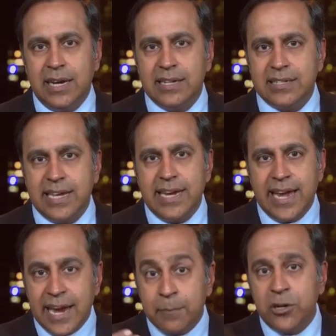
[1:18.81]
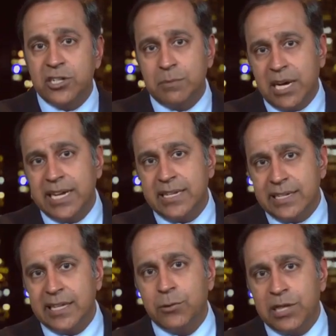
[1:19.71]
as they hemorrhage money
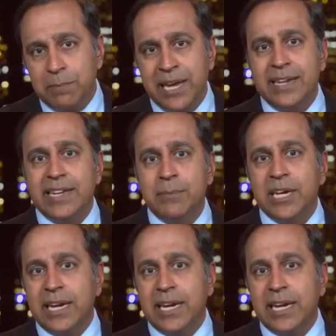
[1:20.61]
dealing with the pandemic